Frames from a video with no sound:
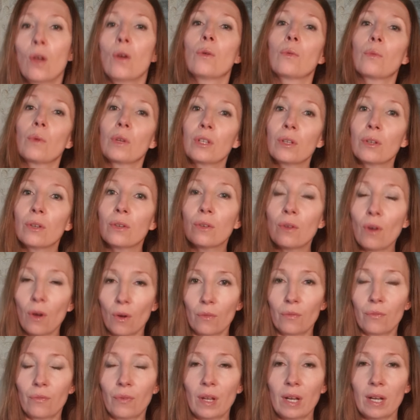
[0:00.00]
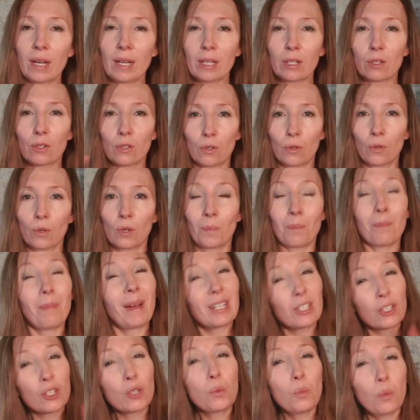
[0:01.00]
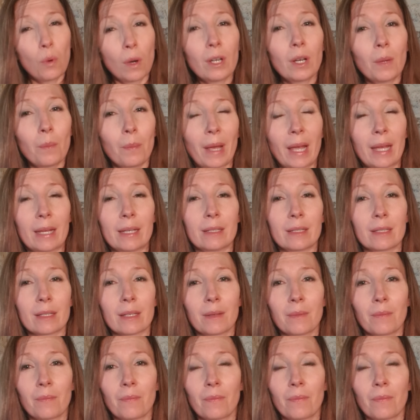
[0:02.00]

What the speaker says: When you're not feeling good, but you want to paint,